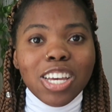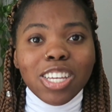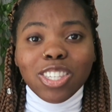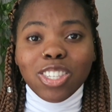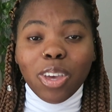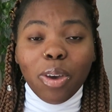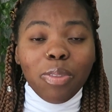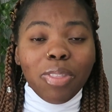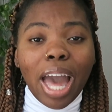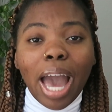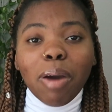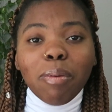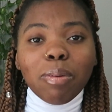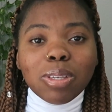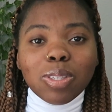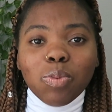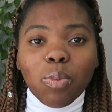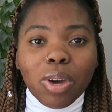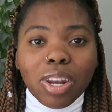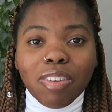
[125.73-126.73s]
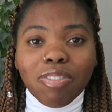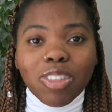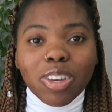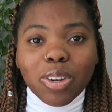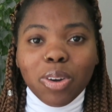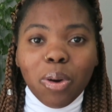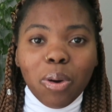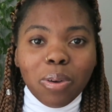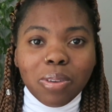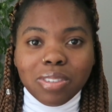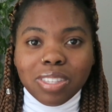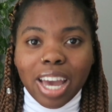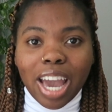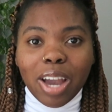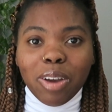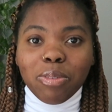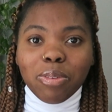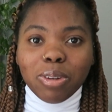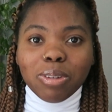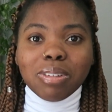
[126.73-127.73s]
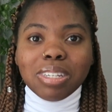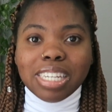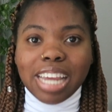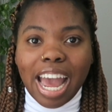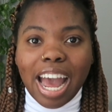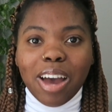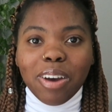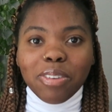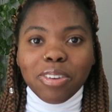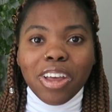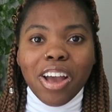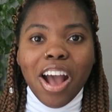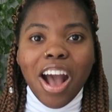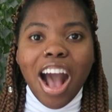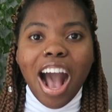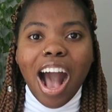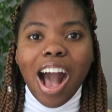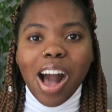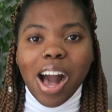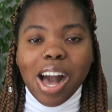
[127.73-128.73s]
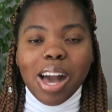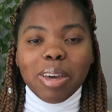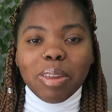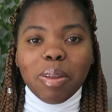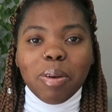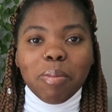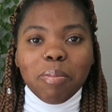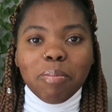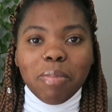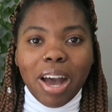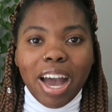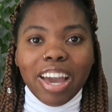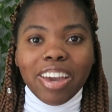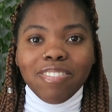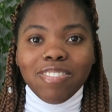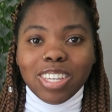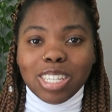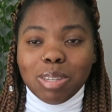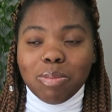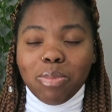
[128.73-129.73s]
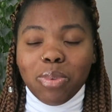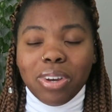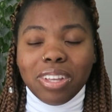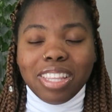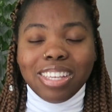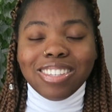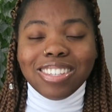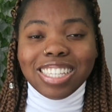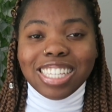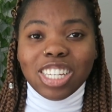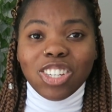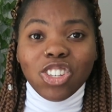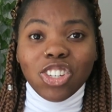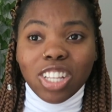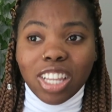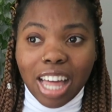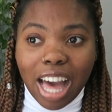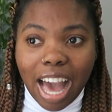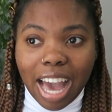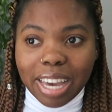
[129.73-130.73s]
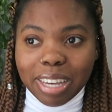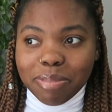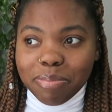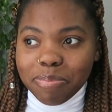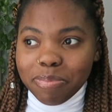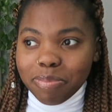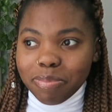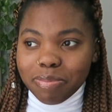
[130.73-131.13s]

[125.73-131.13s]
So that was one of the goals that I wrote down on my vision board. This is in July.